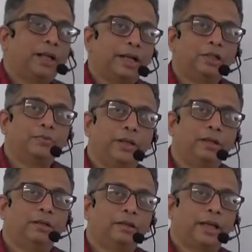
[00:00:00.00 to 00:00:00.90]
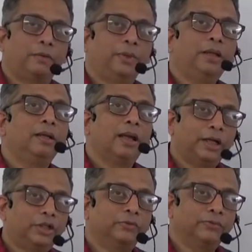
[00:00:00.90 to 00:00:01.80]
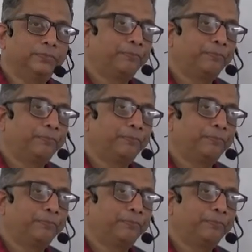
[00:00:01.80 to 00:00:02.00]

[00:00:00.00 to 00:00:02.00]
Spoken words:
arrangement can be achieved.